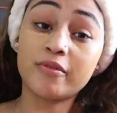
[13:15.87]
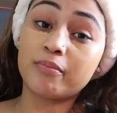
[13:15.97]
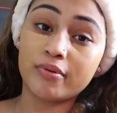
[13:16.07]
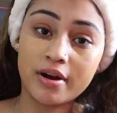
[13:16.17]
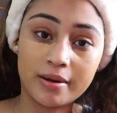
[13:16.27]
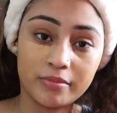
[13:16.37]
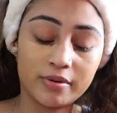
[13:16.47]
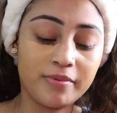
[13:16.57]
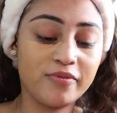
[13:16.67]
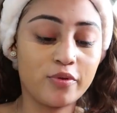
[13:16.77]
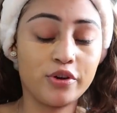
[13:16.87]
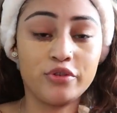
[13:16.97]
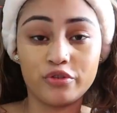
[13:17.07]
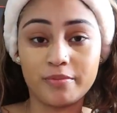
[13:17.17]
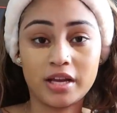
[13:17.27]
primer before you
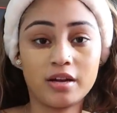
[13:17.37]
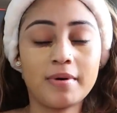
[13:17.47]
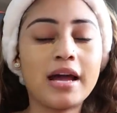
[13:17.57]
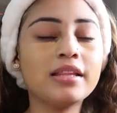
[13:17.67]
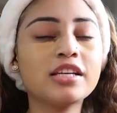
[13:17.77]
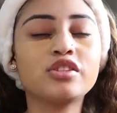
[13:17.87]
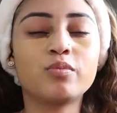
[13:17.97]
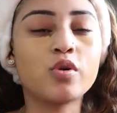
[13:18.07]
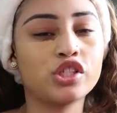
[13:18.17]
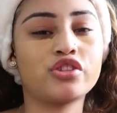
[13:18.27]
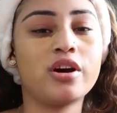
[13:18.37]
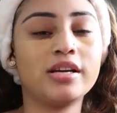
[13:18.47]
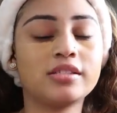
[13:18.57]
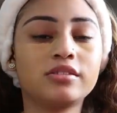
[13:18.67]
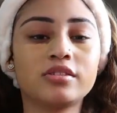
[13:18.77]
do your makeup. I like to
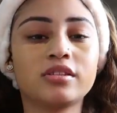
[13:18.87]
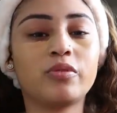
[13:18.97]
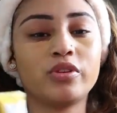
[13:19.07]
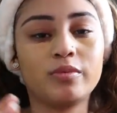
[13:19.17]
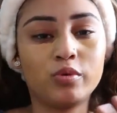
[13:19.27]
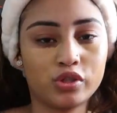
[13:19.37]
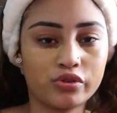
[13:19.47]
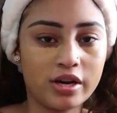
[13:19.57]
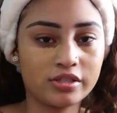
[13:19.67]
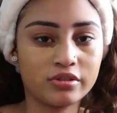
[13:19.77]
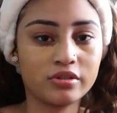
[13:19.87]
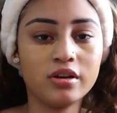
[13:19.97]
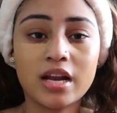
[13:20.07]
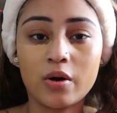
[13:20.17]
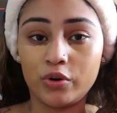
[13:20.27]
moisturize, just like with a moisturizer
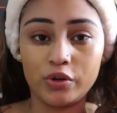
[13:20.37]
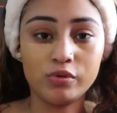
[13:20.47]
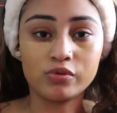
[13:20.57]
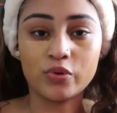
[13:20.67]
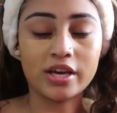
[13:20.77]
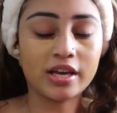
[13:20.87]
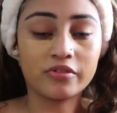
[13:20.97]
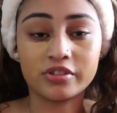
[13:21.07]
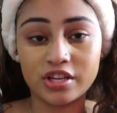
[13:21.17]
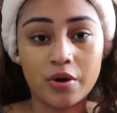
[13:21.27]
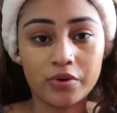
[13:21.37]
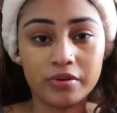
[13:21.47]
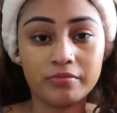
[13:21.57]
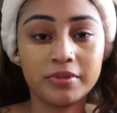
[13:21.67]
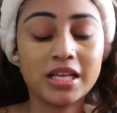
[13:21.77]
that I would use when I get out the
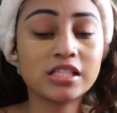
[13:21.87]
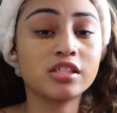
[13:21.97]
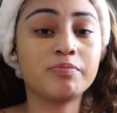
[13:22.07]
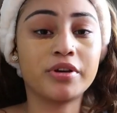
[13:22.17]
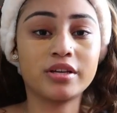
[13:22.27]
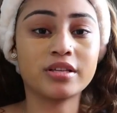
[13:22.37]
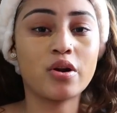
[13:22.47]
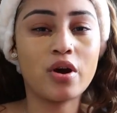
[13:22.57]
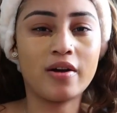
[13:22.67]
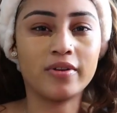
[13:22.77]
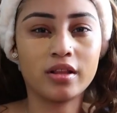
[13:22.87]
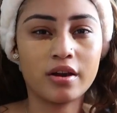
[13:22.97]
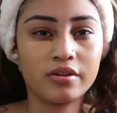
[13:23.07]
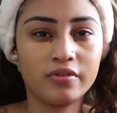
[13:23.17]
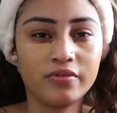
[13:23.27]
shower, but that's just because I don't have a
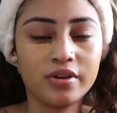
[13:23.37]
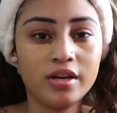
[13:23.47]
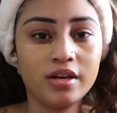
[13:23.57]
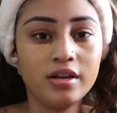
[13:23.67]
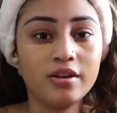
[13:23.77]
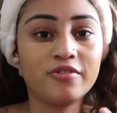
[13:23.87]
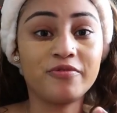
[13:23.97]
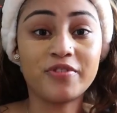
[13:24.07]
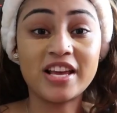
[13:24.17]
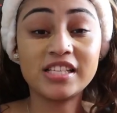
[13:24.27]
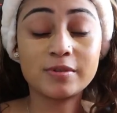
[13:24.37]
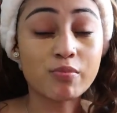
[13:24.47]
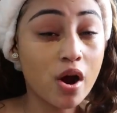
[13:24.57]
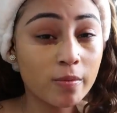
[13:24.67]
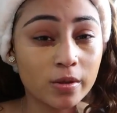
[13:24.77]
lot of face
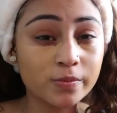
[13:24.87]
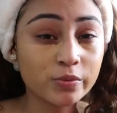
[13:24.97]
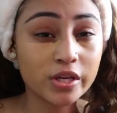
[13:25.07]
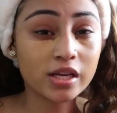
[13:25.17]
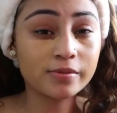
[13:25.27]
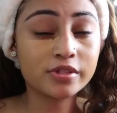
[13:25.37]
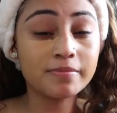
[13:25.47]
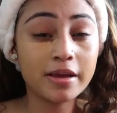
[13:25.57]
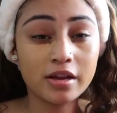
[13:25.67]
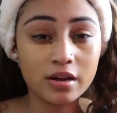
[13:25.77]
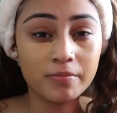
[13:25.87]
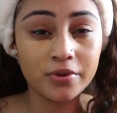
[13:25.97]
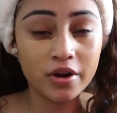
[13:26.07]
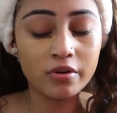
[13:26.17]
problems when it comes to makeup, you